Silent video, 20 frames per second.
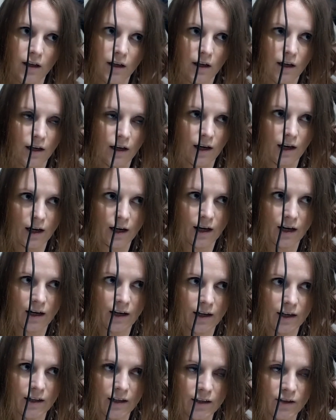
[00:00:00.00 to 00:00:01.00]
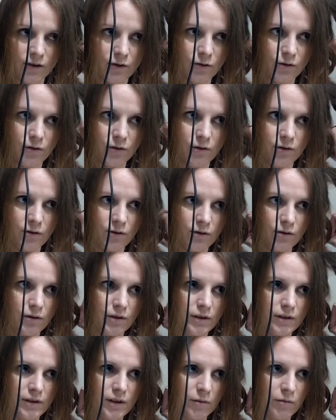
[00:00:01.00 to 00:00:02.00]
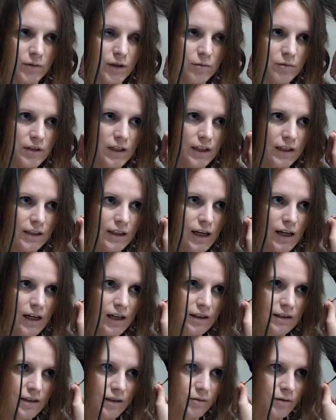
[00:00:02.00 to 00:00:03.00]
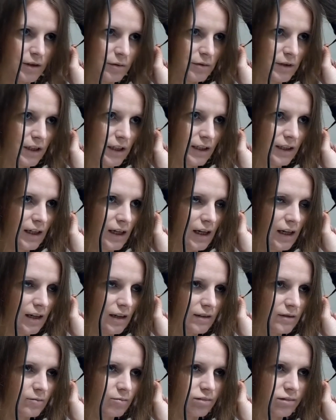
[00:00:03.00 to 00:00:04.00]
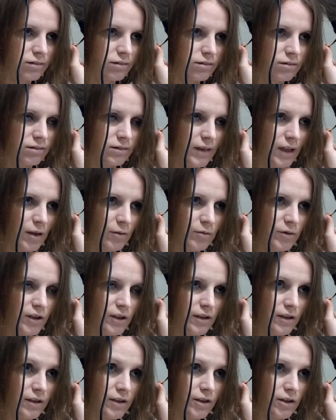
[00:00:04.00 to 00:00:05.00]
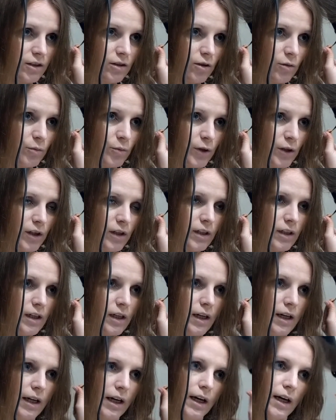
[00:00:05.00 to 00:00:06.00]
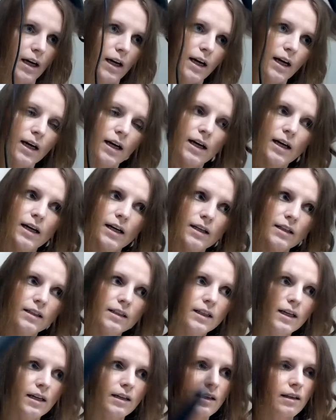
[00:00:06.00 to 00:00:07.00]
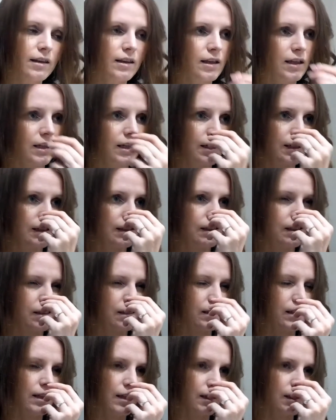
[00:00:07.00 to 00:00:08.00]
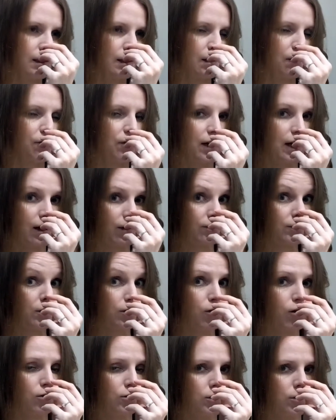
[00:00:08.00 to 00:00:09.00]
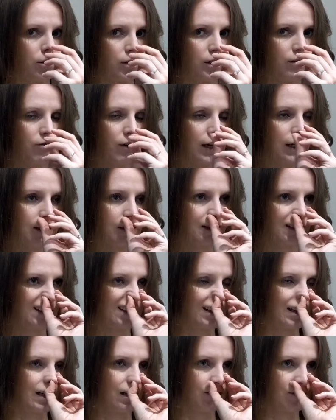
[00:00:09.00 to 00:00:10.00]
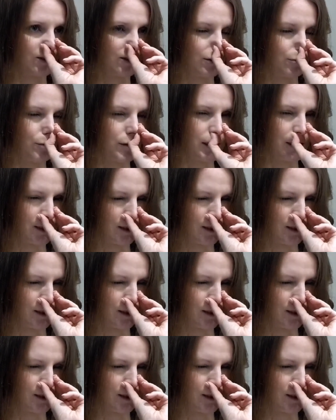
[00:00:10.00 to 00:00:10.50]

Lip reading: I do it sometimes like that, sometimes like that. I'm just literally not bothered. And the other thing is if I have to go to an event and I have to be